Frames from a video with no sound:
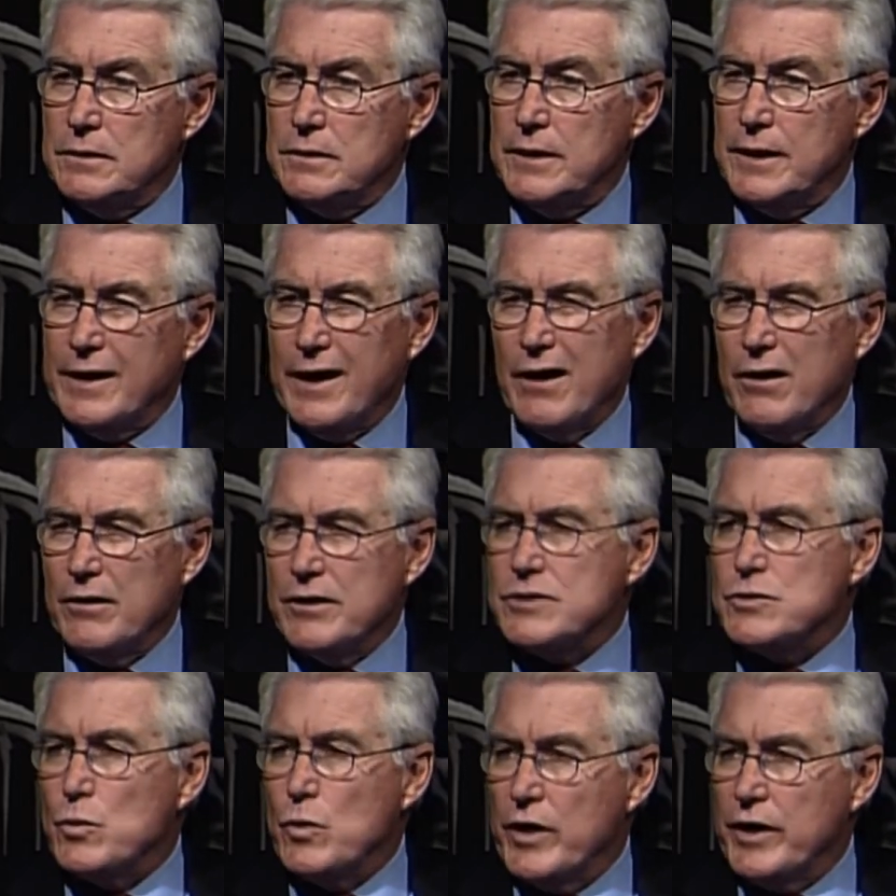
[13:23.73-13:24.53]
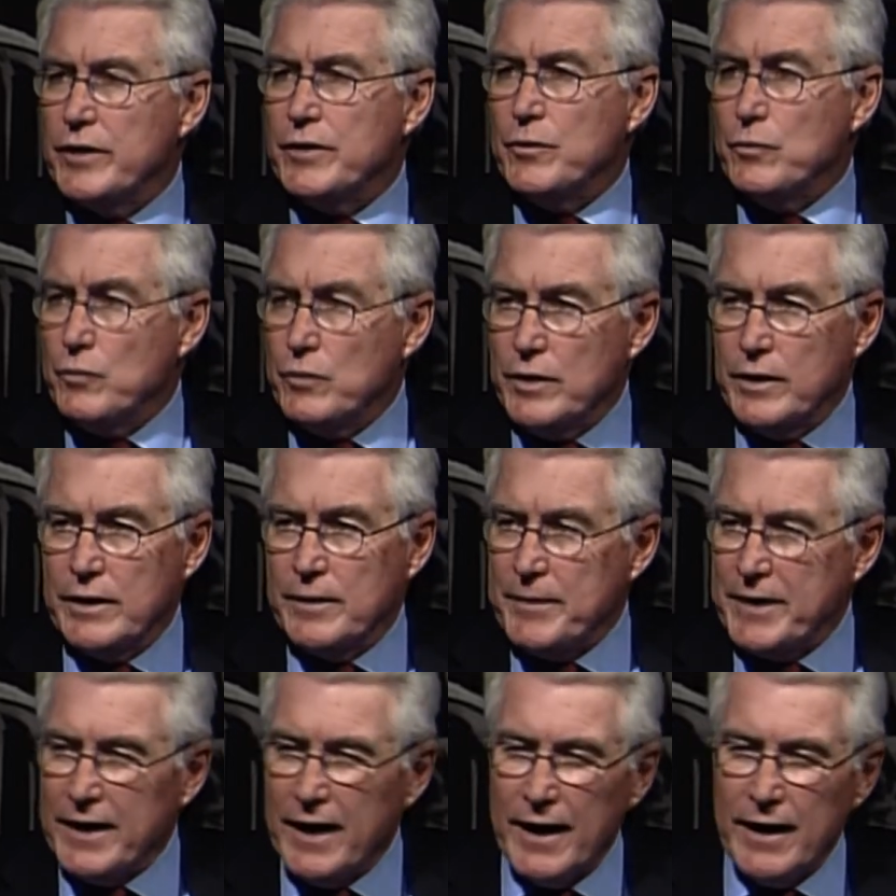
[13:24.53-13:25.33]
And I always wanted to run. I
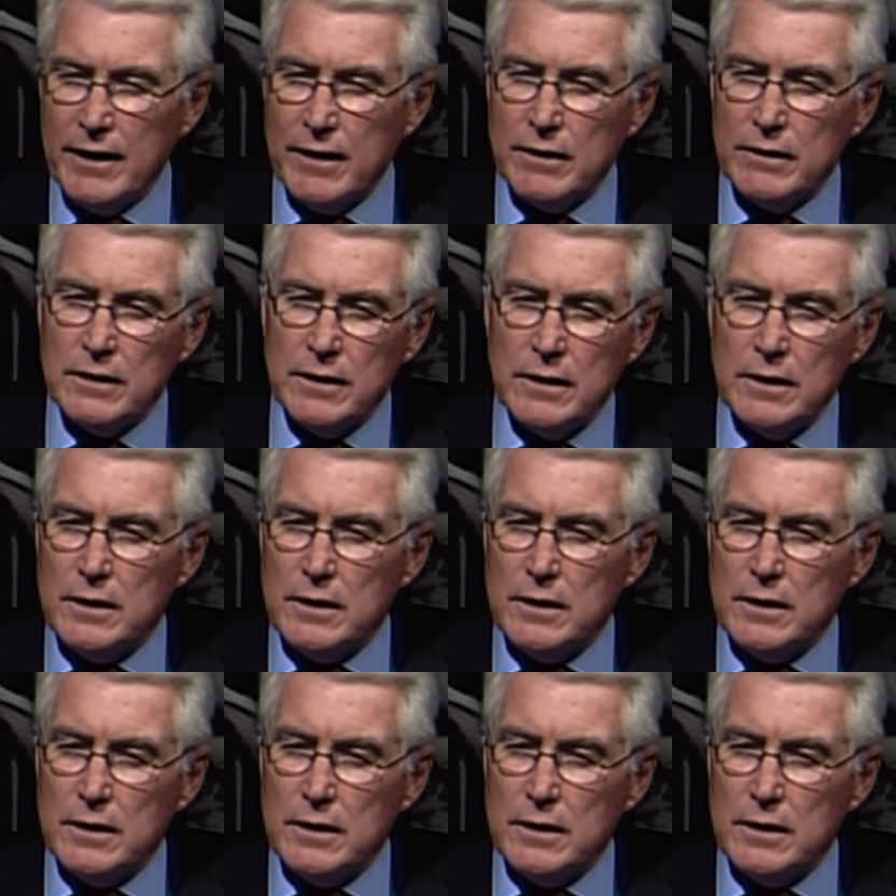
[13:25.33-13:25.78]
mean, I